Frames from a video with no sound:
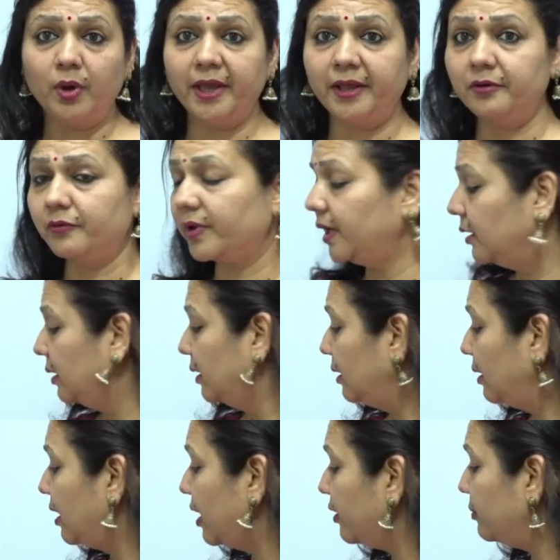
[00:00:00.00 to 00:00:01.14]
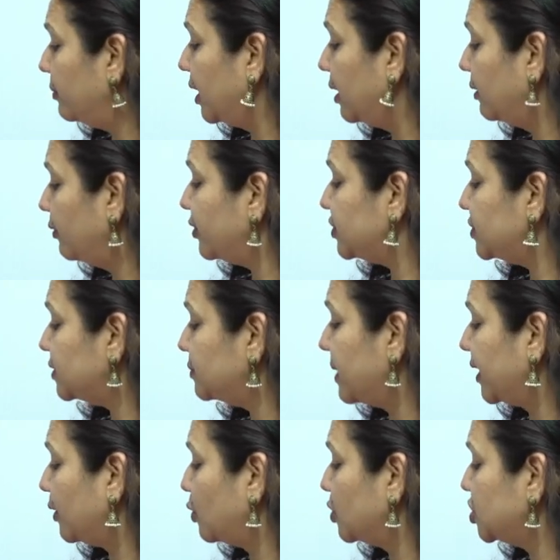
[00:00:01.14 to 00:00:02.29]
Henry, Karma, which is
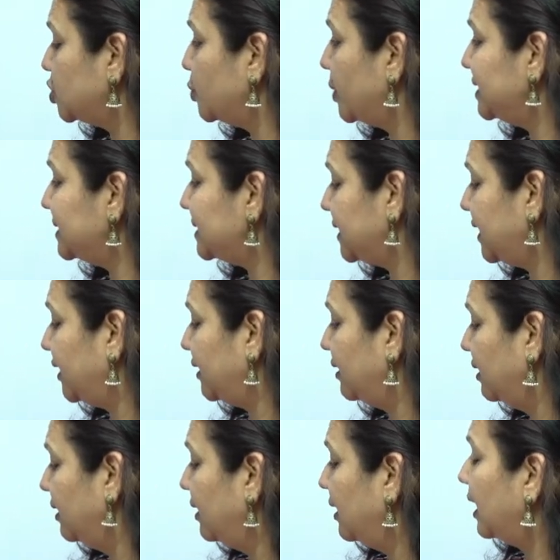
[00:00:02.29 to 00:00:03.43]
by Khushwant Singh,